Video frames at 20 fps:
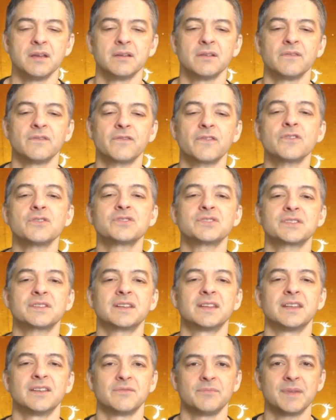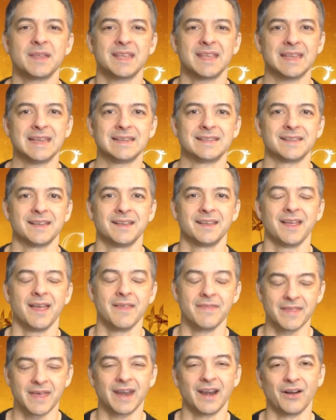"First give me heat
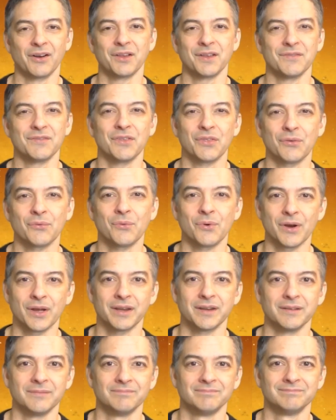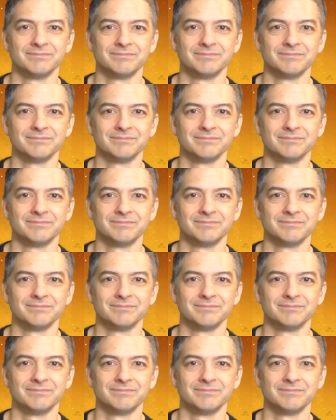and then I'll give you the wood."